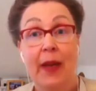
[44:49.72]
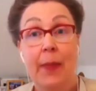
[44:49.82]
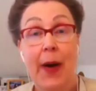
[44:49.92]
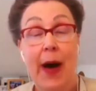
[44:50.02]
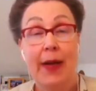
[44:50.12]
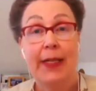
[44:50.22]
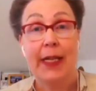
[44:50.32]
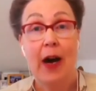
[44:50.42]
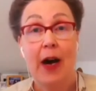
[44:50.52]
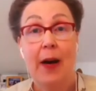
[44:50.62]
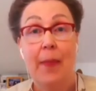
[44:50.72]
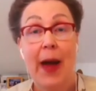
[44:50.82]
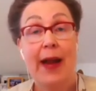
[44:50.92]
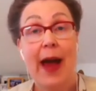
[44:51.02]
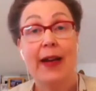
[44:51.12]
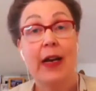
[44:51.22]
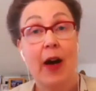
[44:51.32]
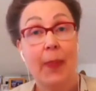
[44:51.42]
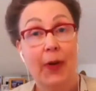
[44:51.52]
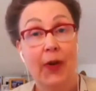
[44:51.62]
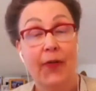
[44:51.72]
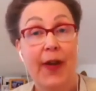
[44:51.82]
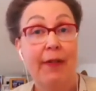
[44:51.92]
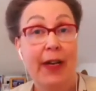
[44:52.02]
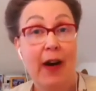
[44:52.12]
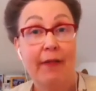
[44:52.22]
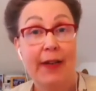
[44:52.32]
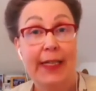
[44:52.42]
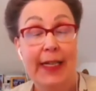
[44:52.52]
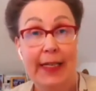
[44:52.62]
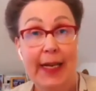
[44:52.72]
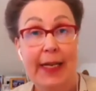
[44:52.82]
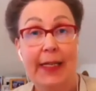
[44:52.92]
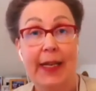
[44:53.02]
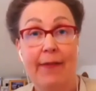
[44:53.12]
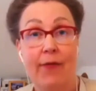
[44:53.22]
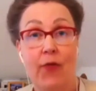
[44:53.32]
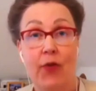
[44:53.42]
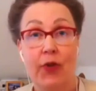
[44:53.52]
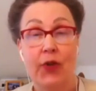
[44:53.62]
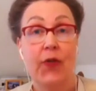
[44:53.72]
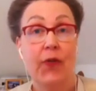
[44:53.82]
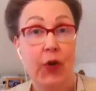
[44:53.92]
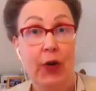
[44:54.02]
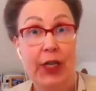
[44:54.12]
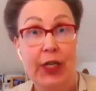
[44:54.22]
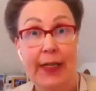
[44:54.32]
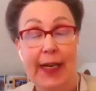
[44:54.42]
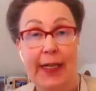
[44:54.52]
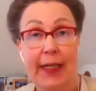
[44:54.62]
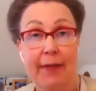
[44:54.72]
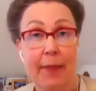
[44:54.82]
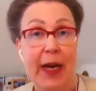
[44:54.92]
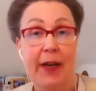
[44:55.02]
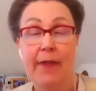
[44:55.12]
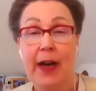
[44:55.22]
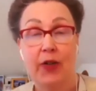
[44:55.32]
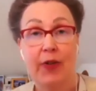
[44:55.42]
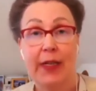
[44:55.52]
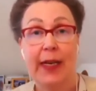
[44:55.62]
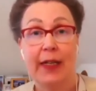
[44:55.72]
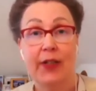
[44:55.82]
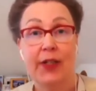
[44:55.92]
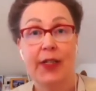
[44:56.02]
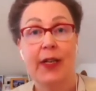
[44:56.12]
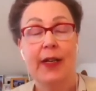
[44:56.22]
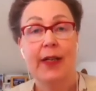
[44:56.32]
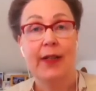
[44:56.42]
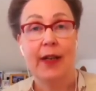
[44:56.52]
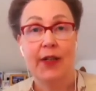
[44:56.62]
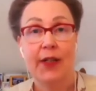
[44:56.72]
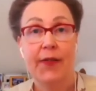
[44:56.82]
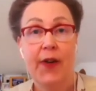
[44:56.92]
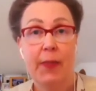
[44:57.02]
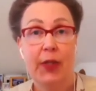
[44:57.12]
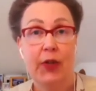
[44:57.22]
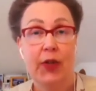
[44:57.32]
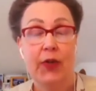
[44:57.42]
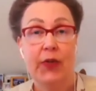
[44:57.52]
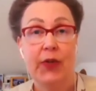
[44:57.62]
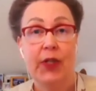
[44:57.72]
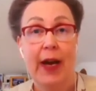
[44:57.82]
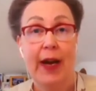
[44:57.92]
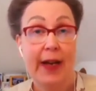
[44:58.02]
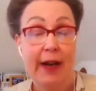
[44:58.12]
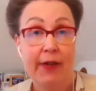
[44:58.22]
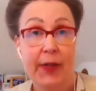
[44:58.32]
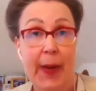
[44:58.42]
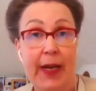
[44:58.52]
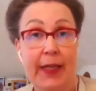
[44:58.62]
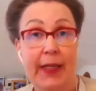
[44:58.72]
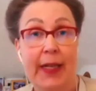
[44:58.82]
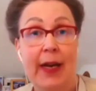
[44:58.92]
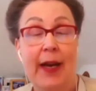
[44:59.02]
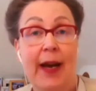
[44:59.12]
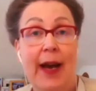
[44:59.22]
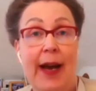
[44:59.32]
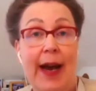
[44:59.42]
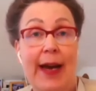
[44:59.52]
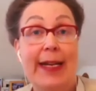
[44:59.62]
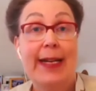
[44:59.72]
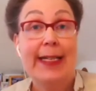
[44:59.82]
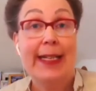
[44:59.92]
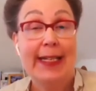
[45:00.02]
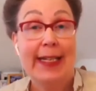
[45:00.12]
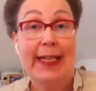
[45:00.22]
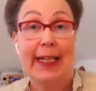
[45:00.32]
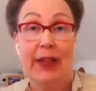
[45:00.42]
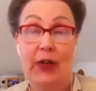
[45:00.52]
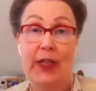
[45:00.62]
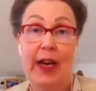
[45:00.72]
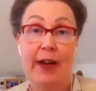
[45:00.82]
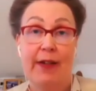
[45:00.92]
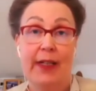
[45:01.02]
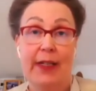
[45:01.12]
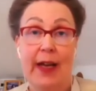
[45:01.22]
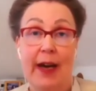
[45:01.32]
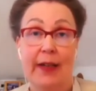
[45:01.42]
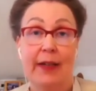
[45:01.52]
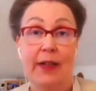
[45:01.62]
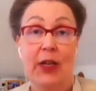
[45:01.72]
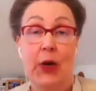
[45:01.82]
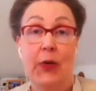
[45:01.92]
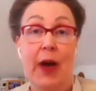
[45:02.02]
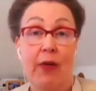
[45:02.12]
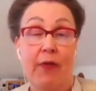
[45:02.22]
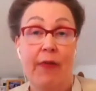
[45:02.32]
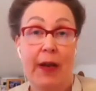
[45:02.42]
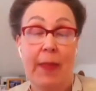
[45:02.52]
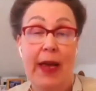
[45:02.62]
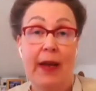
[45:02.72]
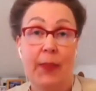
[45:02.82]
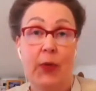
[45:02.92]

but and a couple of very R&D intensive or sort of knowledge intensive manufacturing sectors, such as pharmaceuticals and aerospace. And it is indeed in those areas that, you know, that already make up